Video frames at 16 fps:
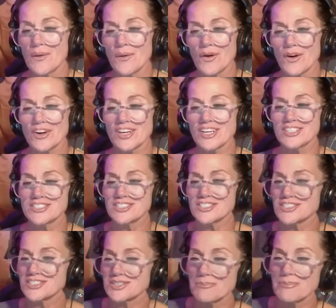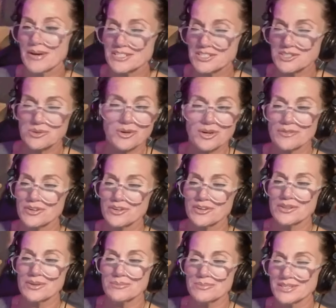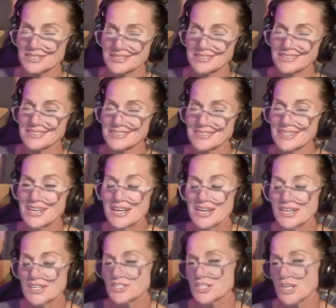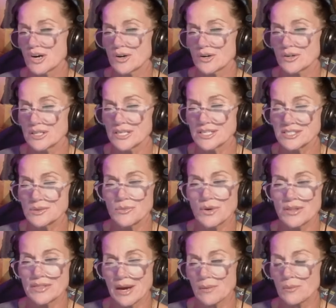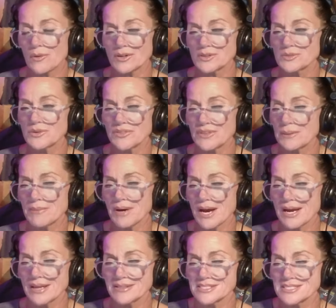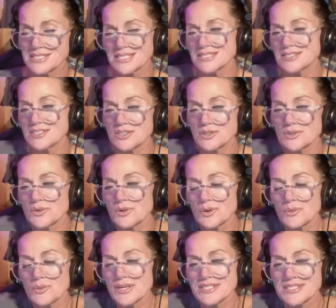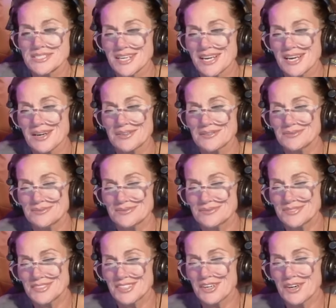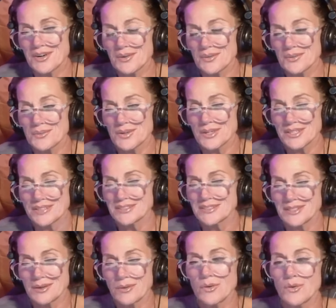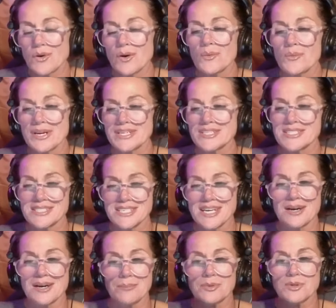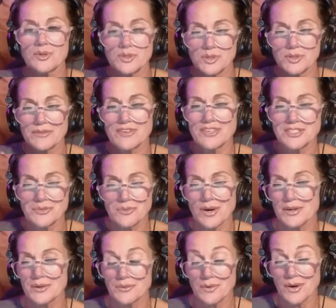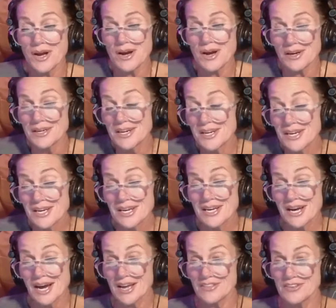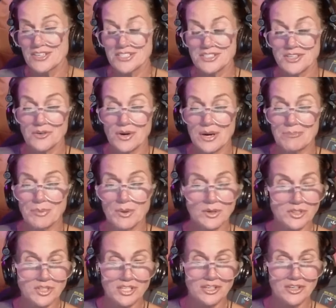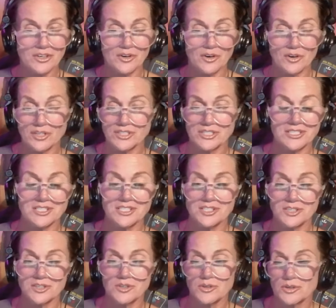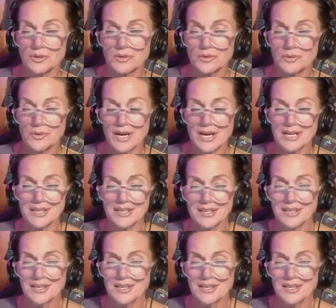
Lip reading: or he's just the best swerver in the business. So he's the one that worked with them behind the scenes. So who are we to say, you know, what? Who are we to tell Bruce if he's right or wrong? Either he's a great bullshitter or else it's the truth, right?